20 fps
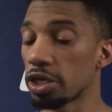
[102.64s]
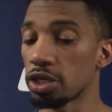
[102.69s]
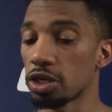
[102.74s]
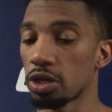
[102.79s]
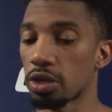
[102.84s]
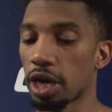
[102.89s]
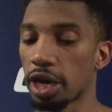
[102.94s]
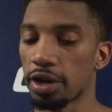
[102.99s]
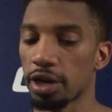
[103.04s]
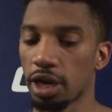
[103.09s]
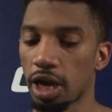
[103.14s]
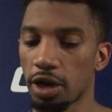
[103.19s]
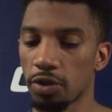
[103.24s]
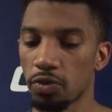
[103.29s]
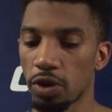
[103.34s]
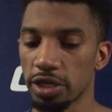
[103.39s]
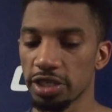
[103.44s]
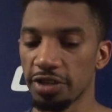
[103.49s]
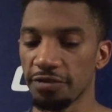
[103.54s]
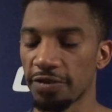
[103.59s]
You know, I
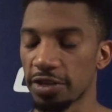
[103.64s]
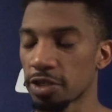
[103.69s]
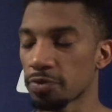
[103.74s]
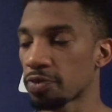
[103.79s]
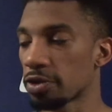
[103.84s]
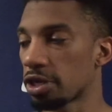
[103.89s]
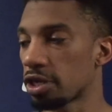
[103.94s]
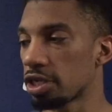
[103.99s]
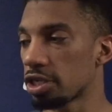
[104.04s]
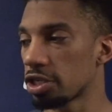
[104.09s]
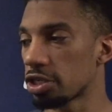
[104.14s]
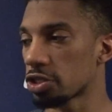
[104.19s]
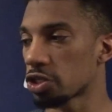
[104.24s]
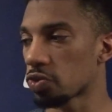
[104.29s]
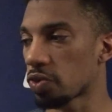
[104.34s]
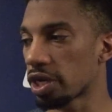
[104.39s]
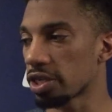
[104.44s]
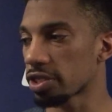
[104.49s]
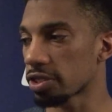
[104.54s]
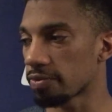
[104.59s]
won Defensive Player of the Year
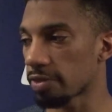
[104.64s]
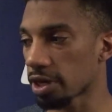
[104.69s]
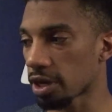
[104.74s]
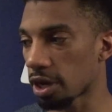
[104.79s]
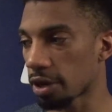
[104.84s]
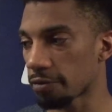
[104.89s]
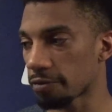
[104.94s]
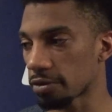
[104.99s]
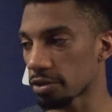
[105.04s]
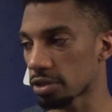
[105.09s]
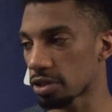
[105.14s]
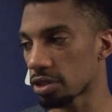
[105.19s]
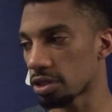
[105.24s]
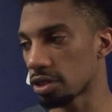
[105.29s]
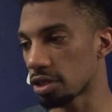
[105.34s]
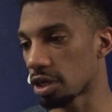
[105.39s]
twice in my conference.